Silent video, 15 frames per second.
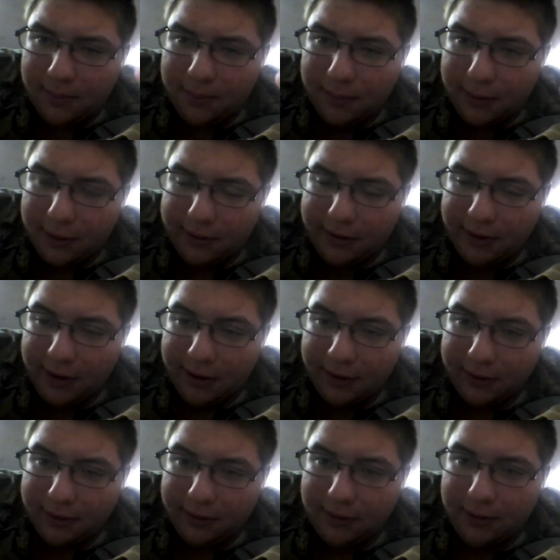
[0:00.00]
put
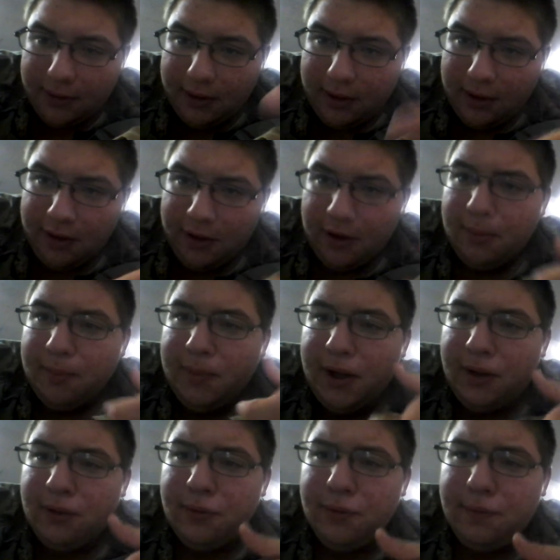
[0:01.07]
theirs in their
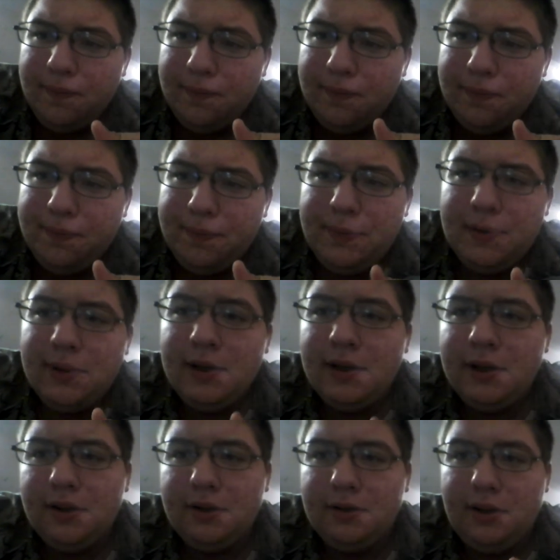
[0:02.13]
belt
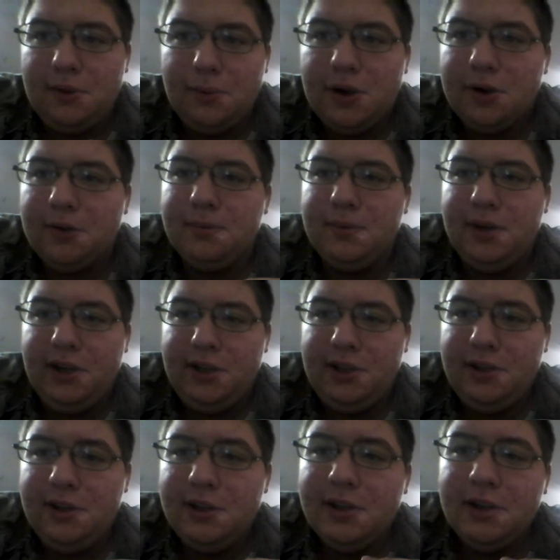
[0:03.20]
because they wear them
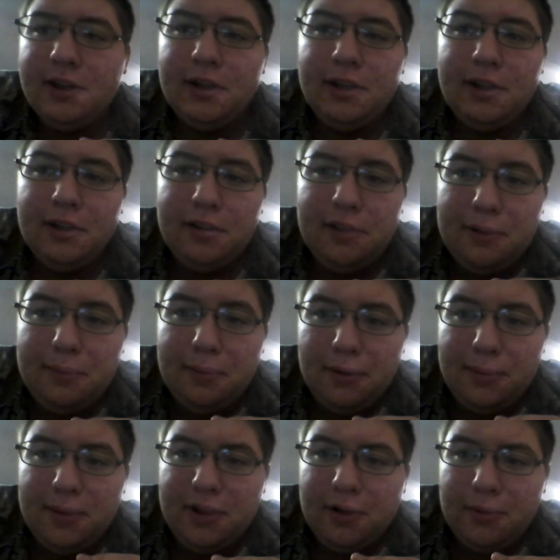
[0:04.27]
tight. They put
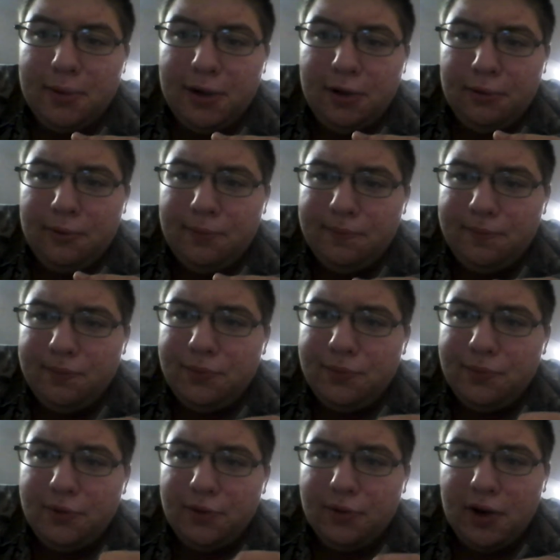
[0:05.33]
them in their belt
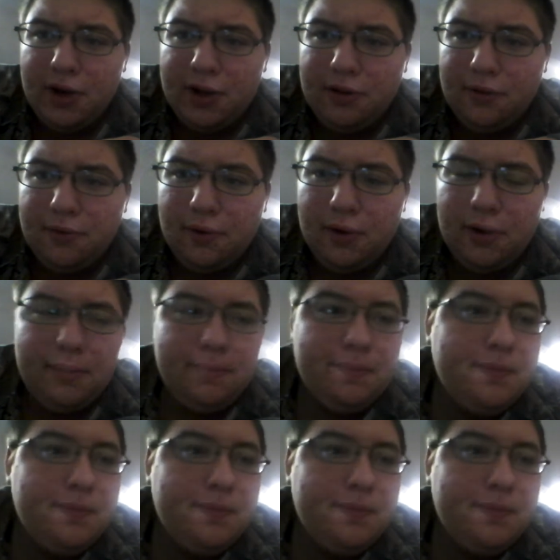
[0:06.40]
right at the front.